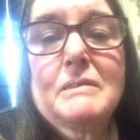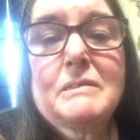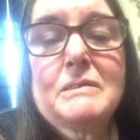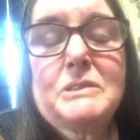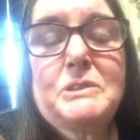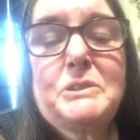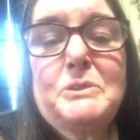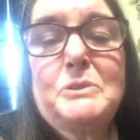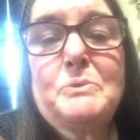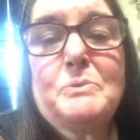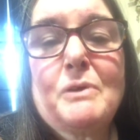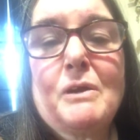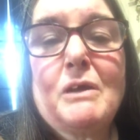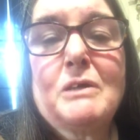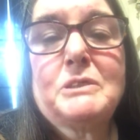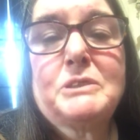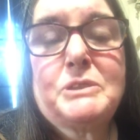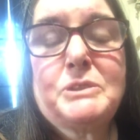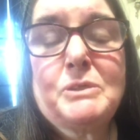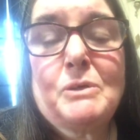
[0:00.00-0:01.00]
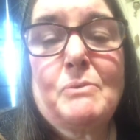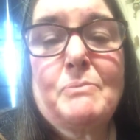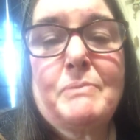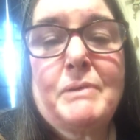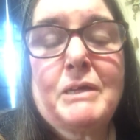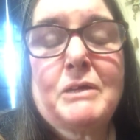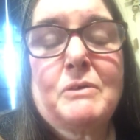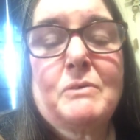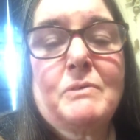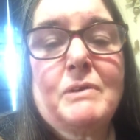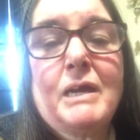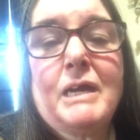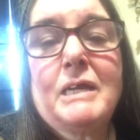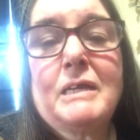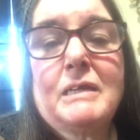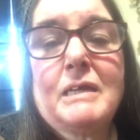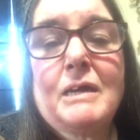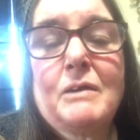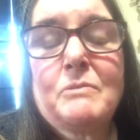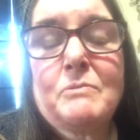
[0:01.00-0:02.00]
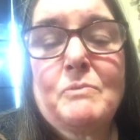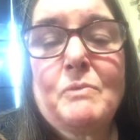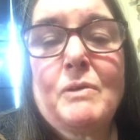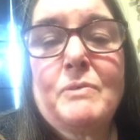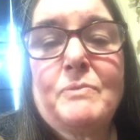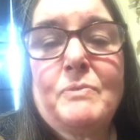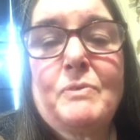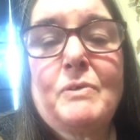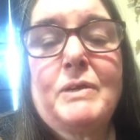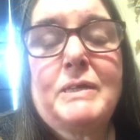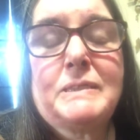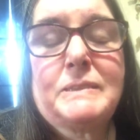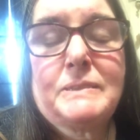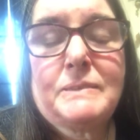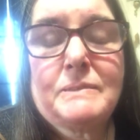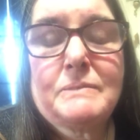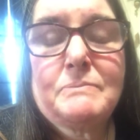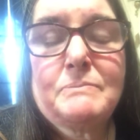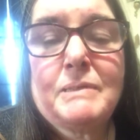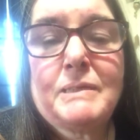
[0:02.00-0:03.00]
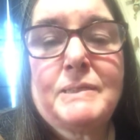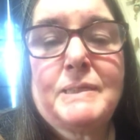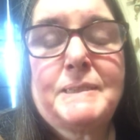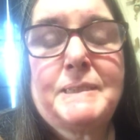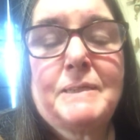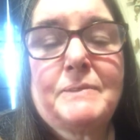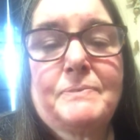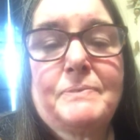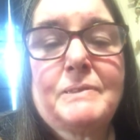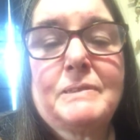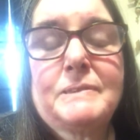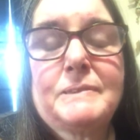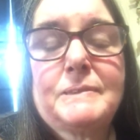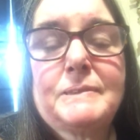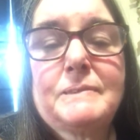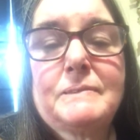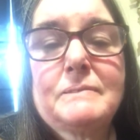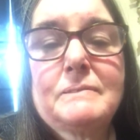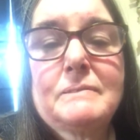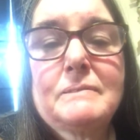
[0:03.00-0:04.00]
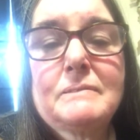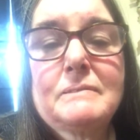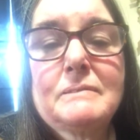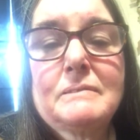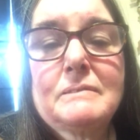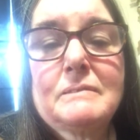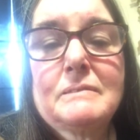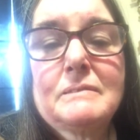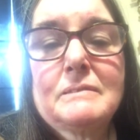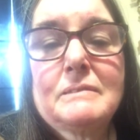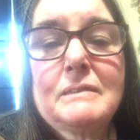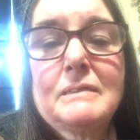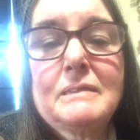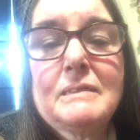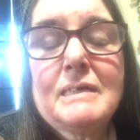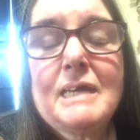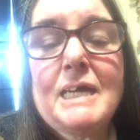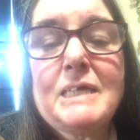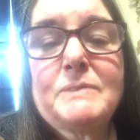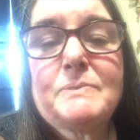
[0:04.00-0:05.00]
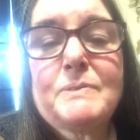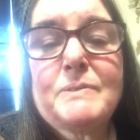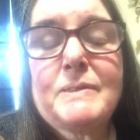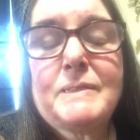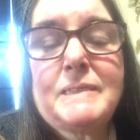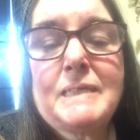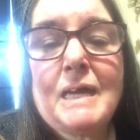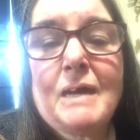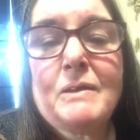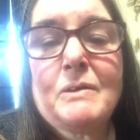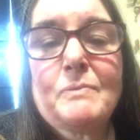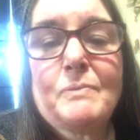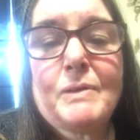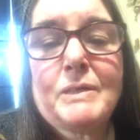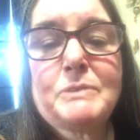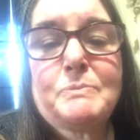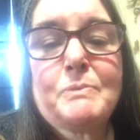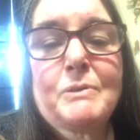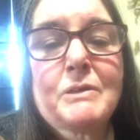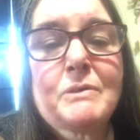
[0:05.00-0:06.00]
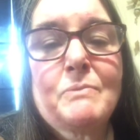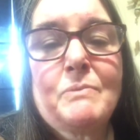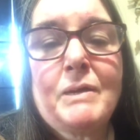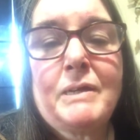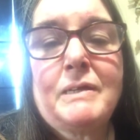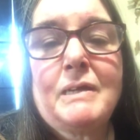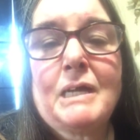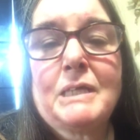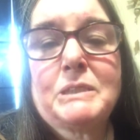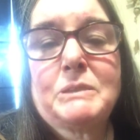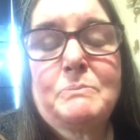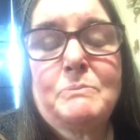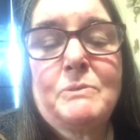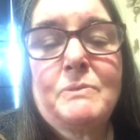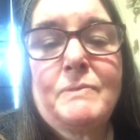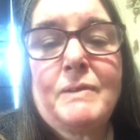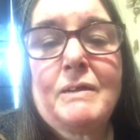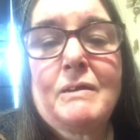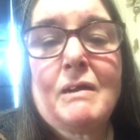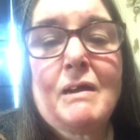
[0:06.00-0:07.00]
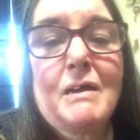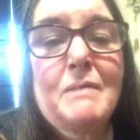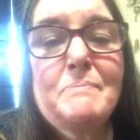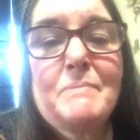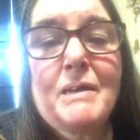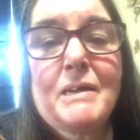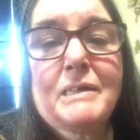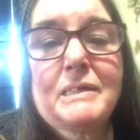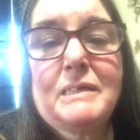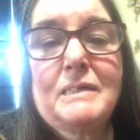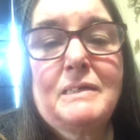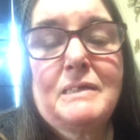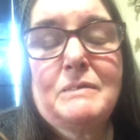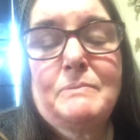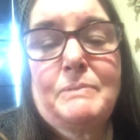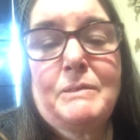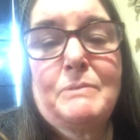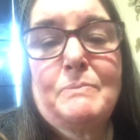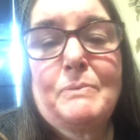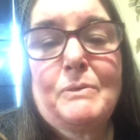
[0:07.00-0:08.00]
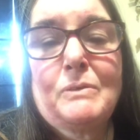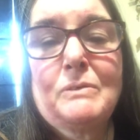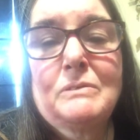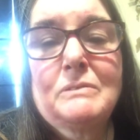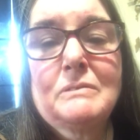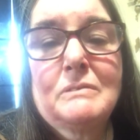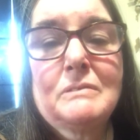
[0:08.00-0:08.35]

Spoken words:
Two wrongs don't make a right, and one voice made the difference. As for the town of Westbrook and why not to move there, I'm not kidding, people.